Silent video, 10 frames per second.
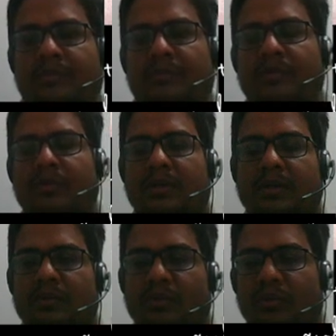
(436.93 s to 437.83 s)
Okay,
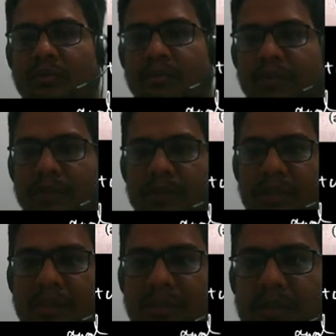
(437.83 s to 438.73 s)
whole power
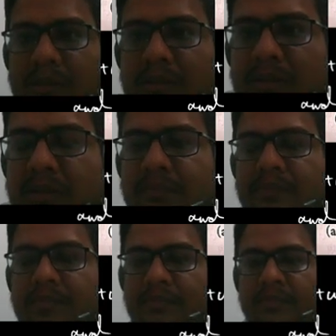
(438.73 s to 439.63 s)
n.
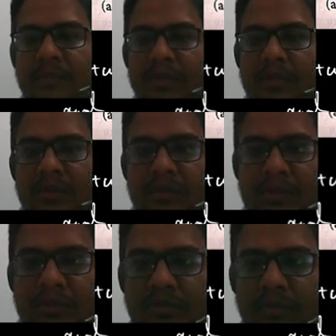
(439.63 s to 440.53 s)
So
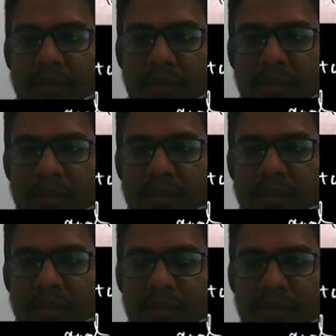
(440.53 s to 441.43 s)
this will be
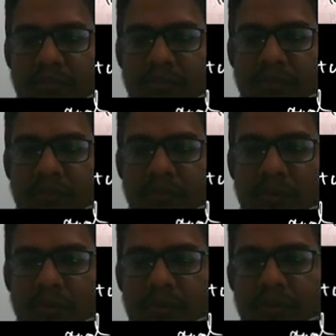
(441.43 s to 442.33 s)

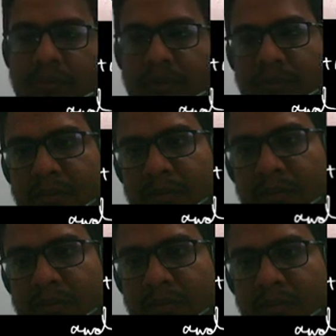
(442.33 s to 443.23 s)
4
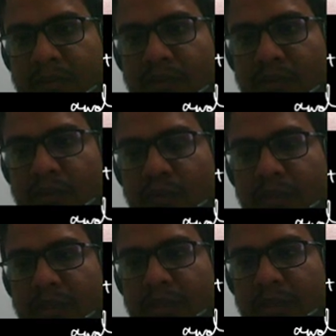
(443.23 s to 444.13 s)

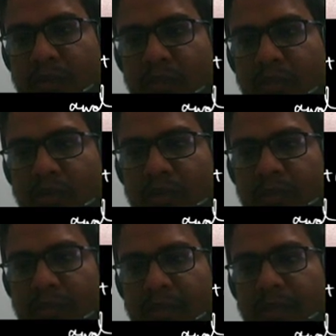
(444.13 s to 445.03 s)
omega cube whole
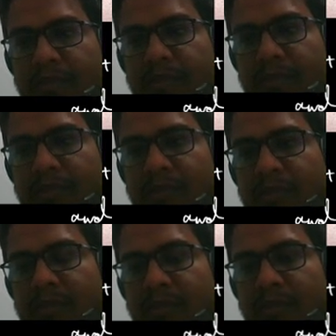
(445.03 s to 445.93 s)
power n.
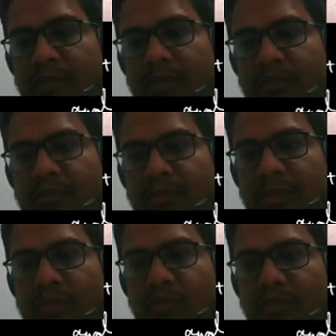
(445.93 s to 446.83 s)
So this will be
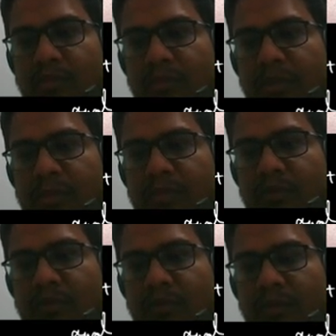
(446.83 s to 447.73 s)
2 square
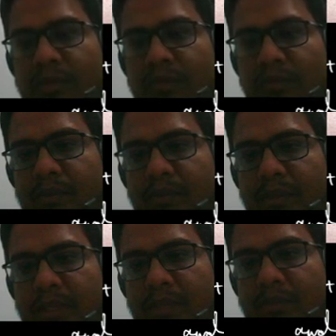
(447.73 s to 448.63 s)
whole power
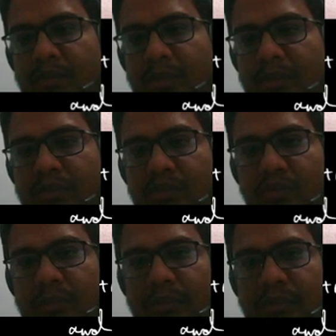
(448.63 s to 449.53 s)
n. So that is 2
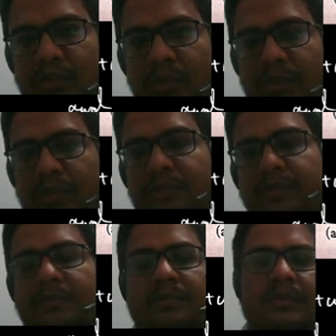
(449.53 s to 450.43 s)
power 2n.
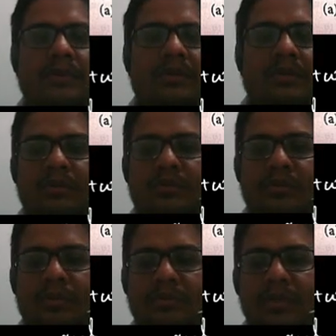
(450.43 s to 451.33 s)
So
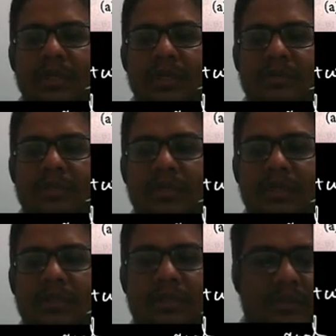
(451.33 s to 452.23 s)
option A is the
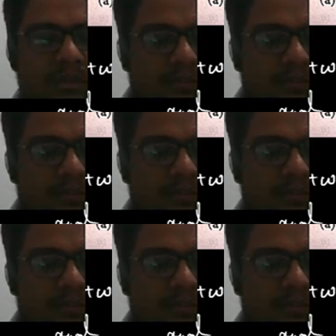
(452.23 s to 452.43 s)
correct answer.